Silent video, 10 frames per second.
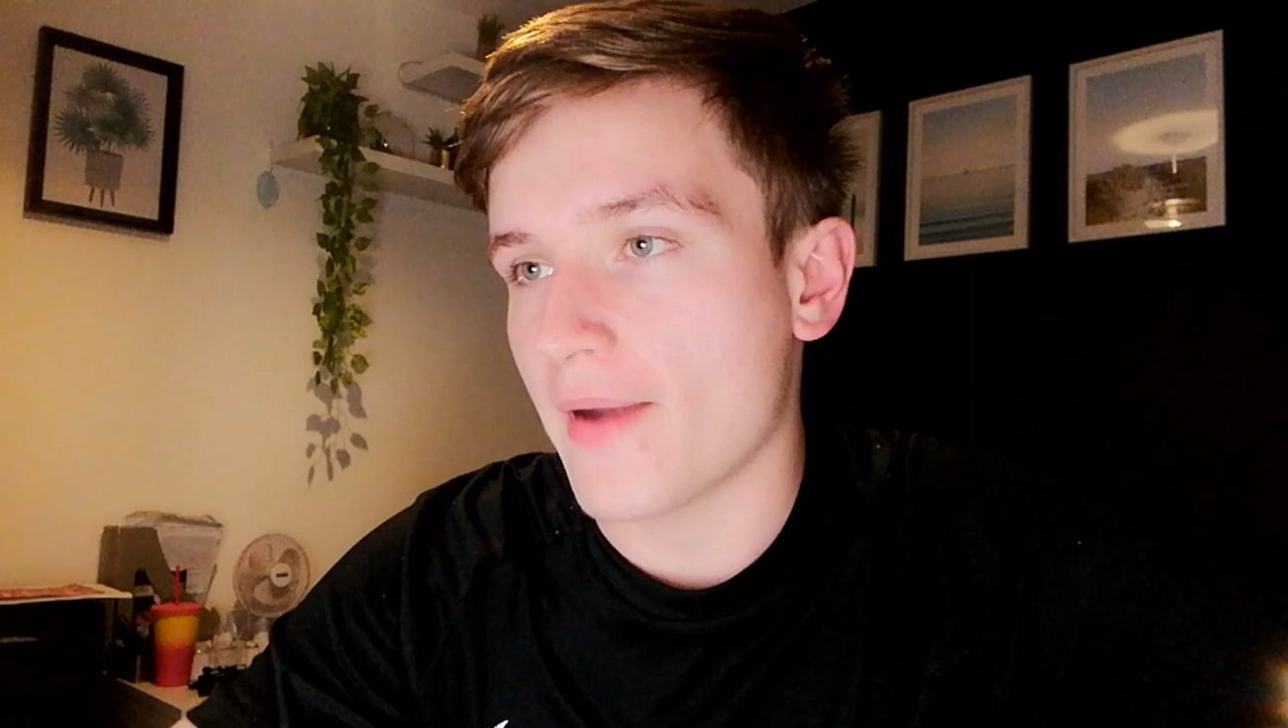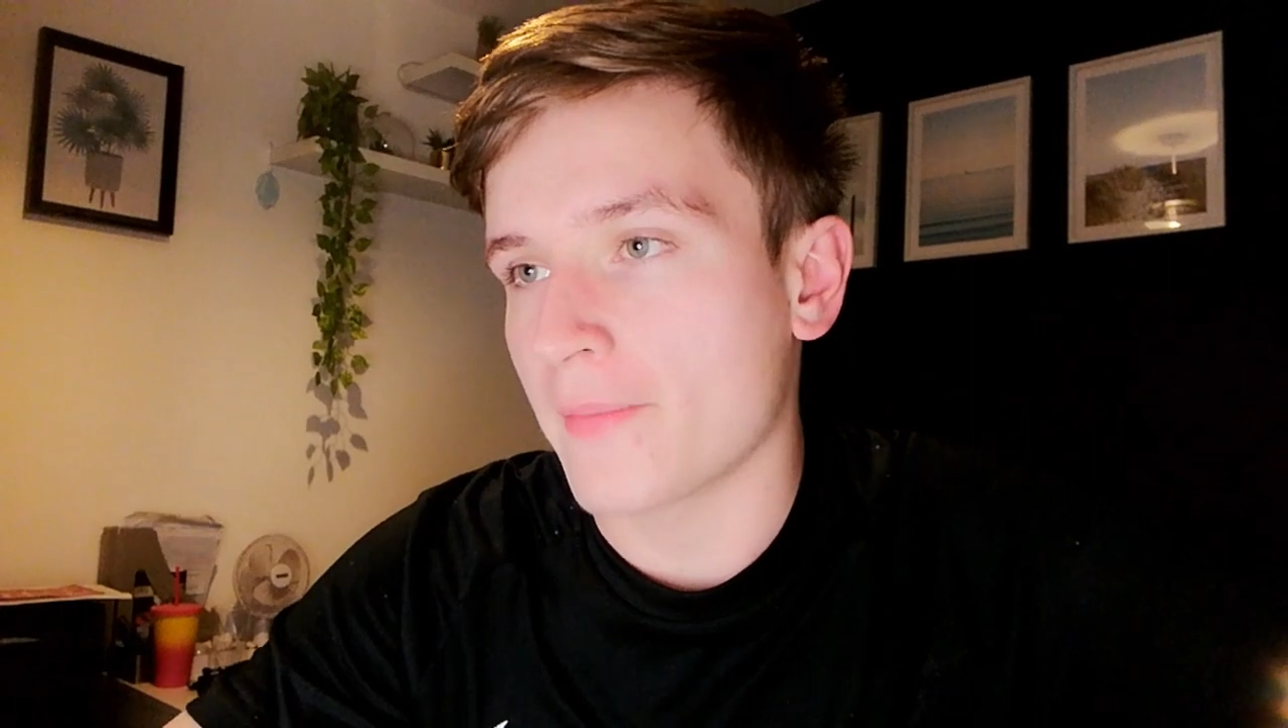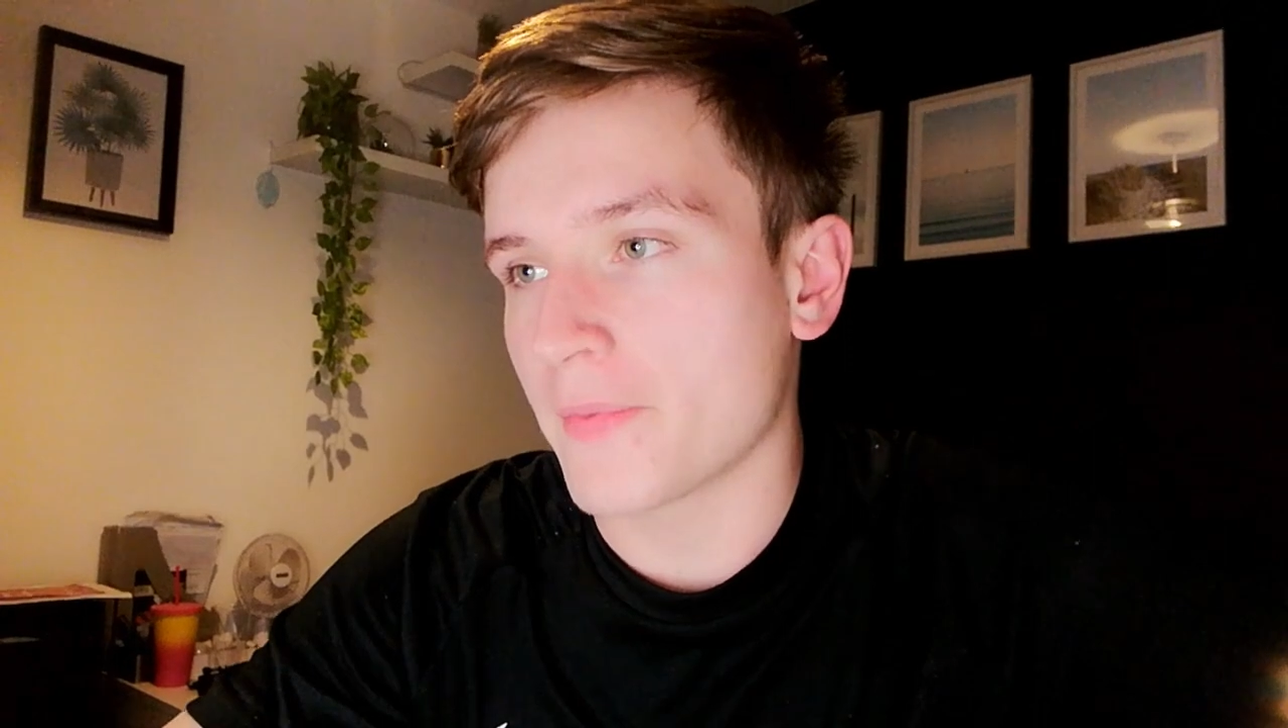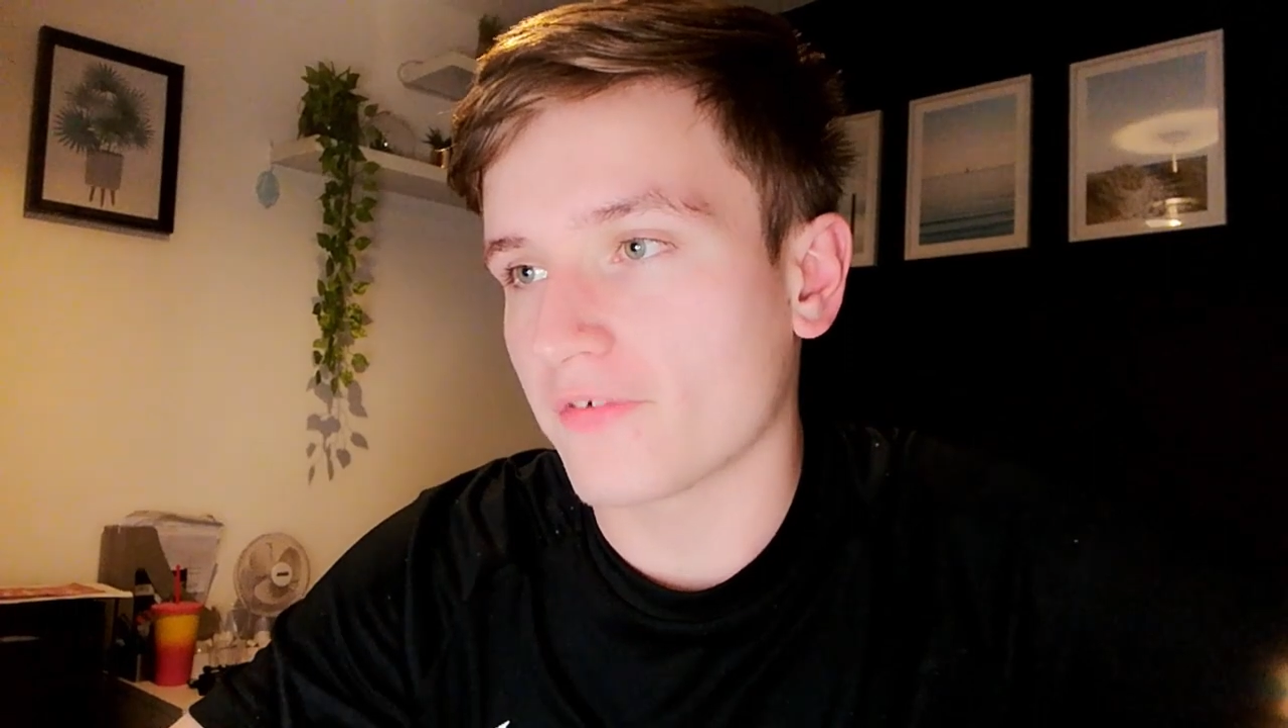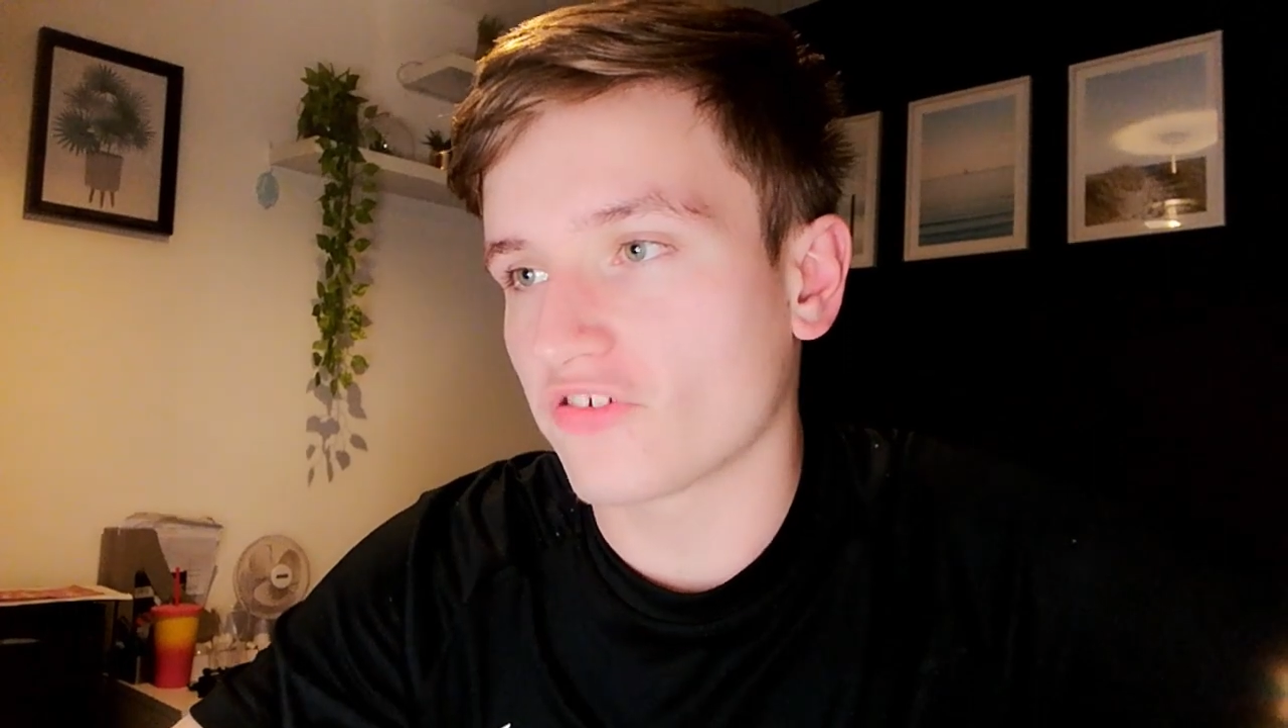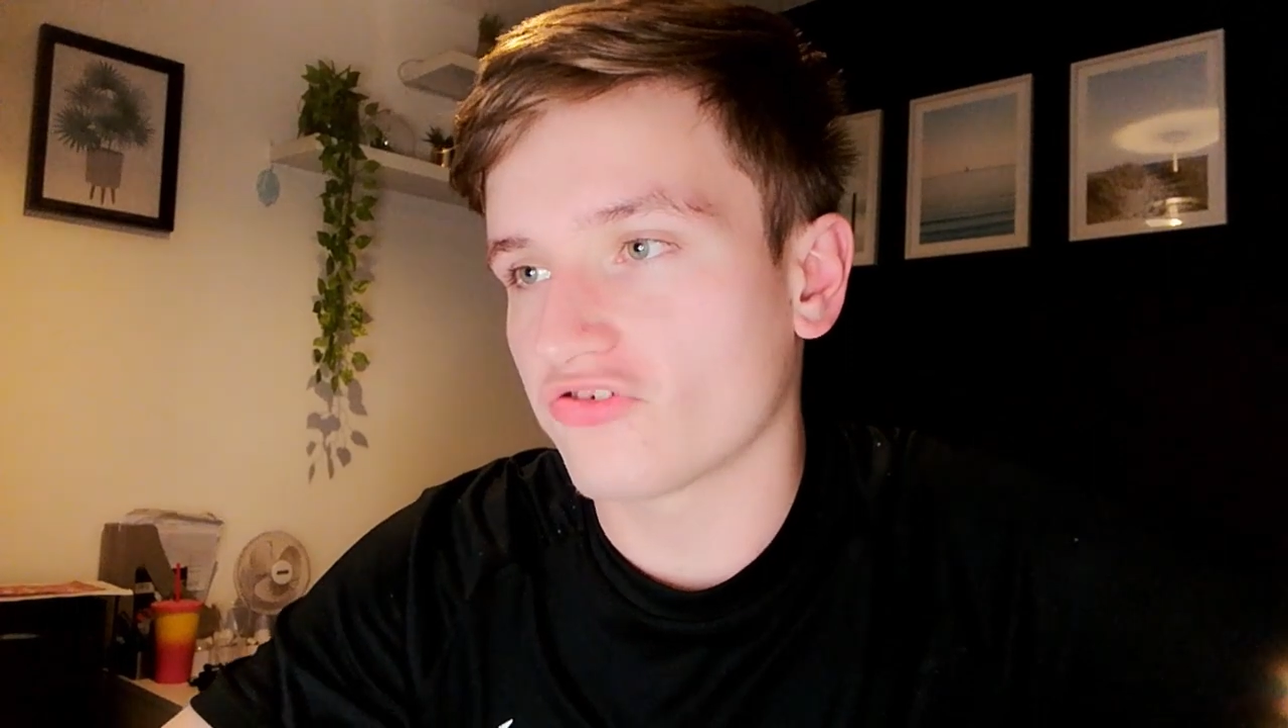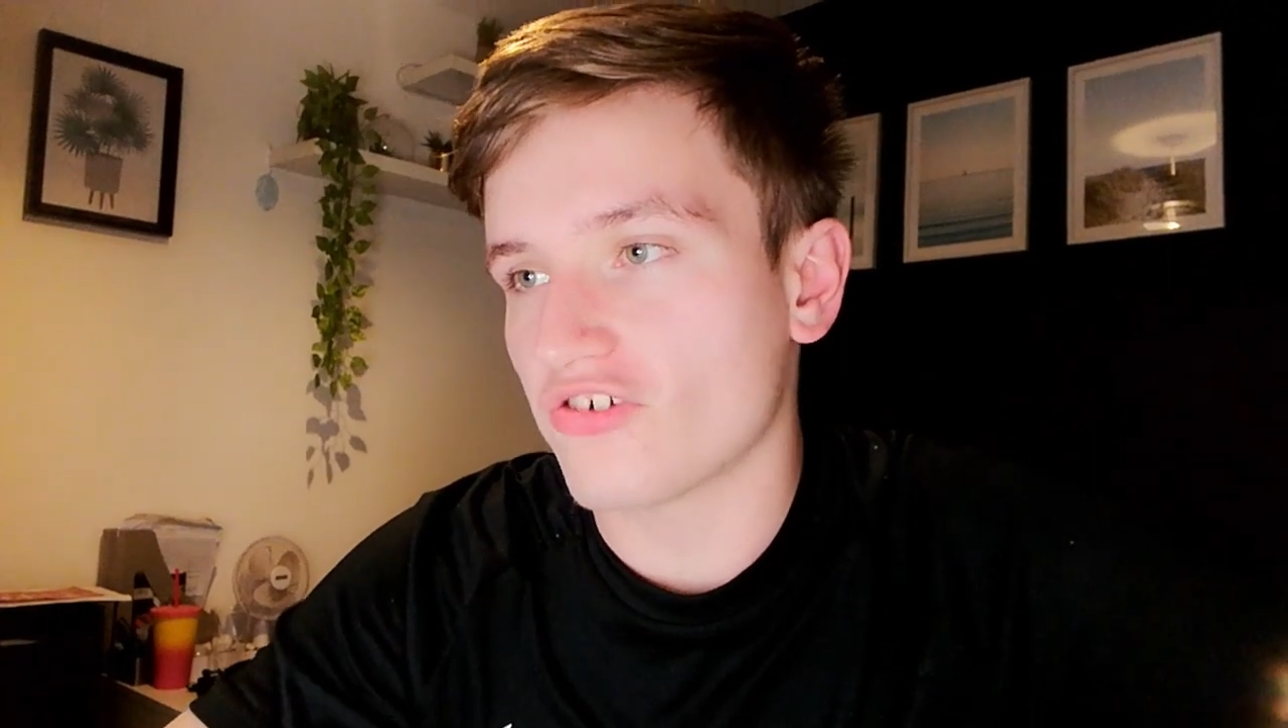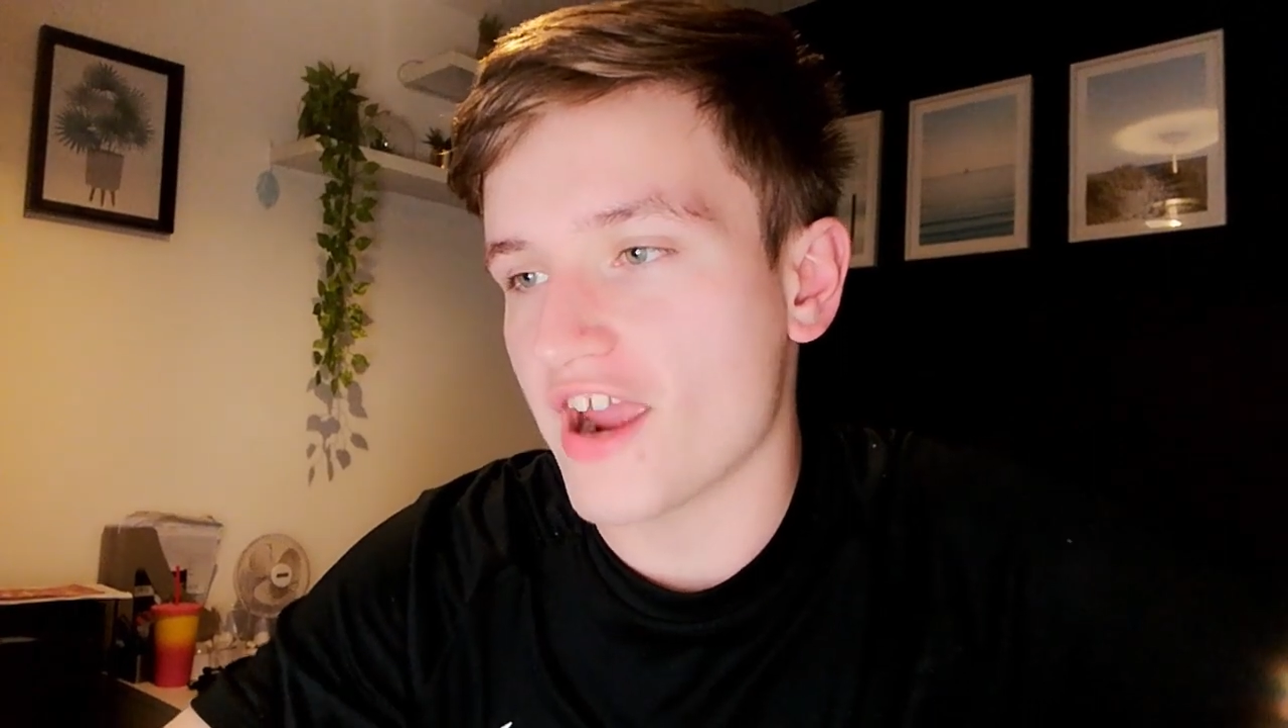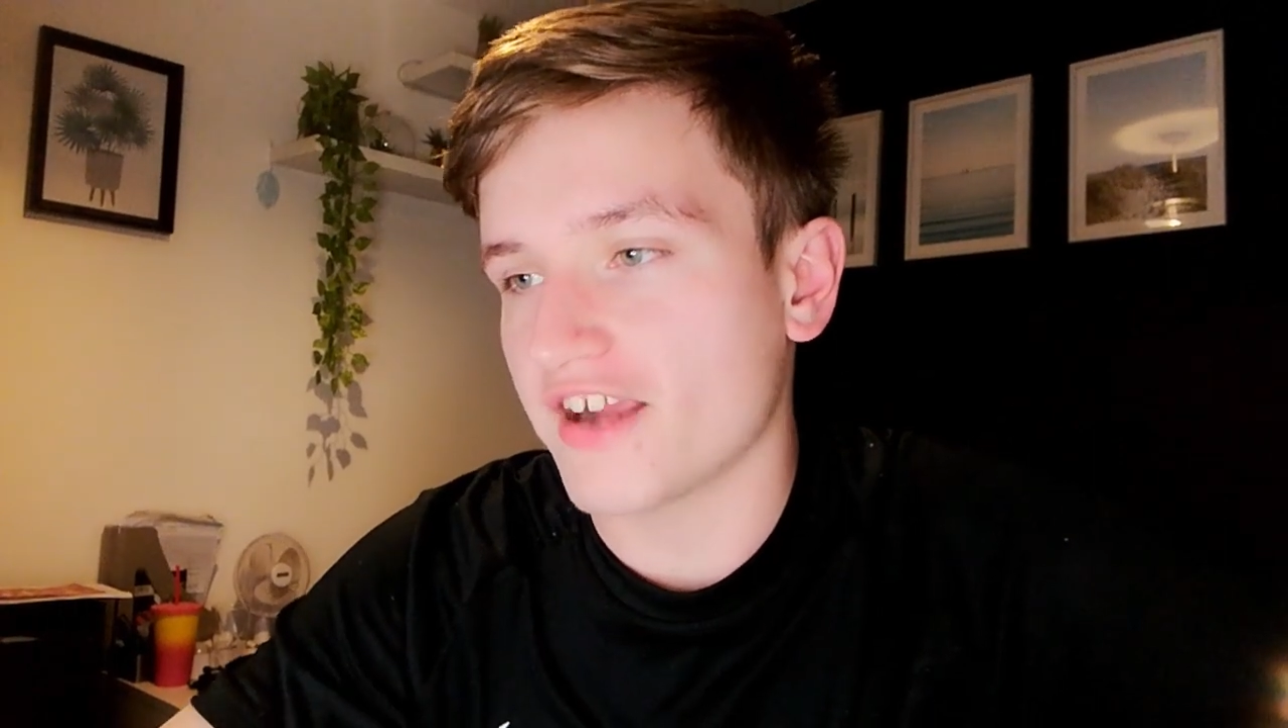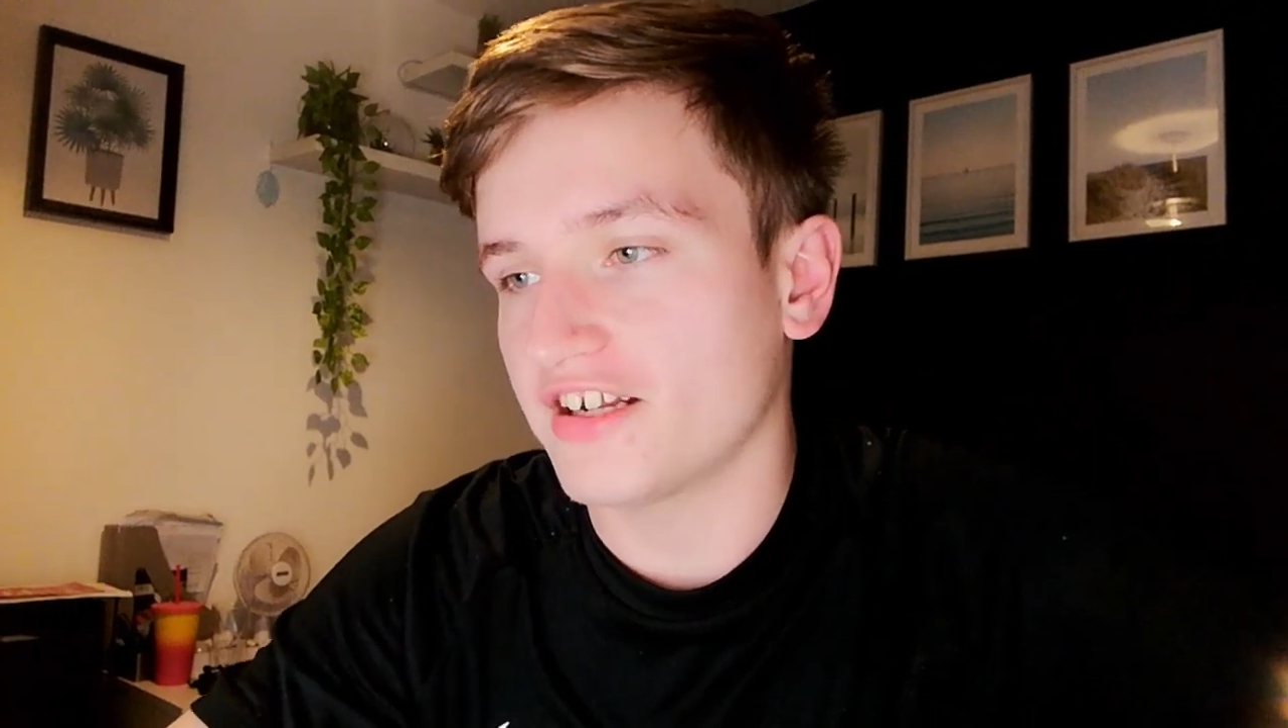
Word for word: but I'm about to try